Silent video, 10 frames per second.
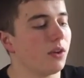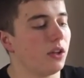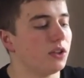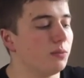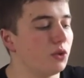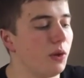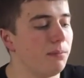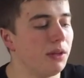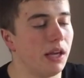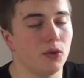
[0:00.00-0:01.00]
Got some sweet
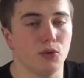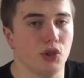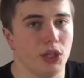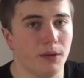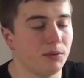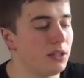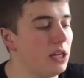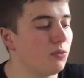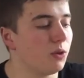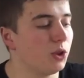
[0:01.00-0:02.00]
potato chips.
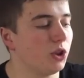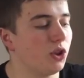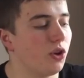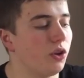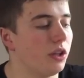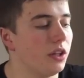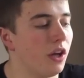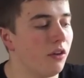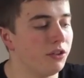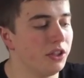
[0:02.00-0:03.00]
These were just cooked in the
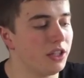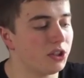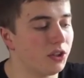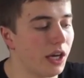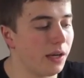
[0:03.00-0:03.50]
oven yesterday.